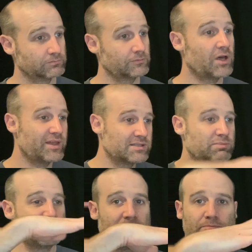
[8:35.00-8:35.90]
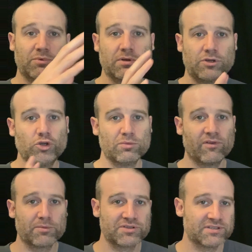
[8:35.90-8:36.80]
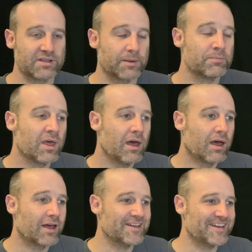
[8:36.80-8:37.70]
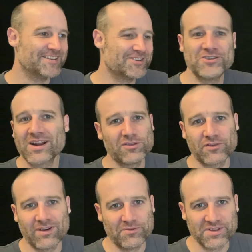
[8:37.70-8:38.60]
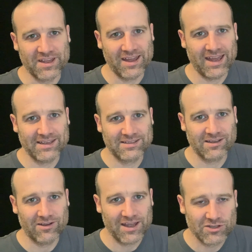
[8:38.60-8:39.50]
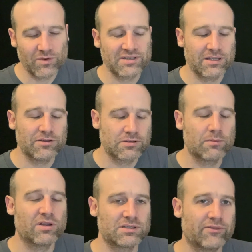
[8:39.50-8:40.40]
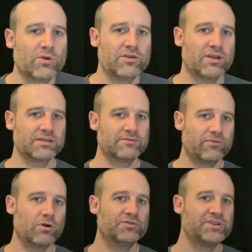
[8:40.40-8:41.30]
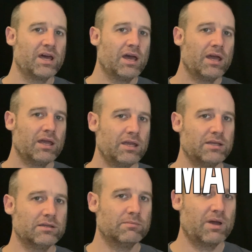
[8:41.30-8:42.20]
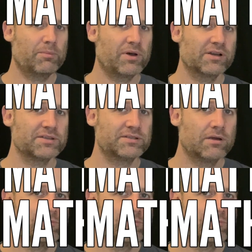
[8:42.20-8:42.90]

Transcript: Oh, that's probably a cube of options there. Uh, and so you can have a lot of fun with it. And so as always, thank you so much everyone who gets involved in Matt Parker's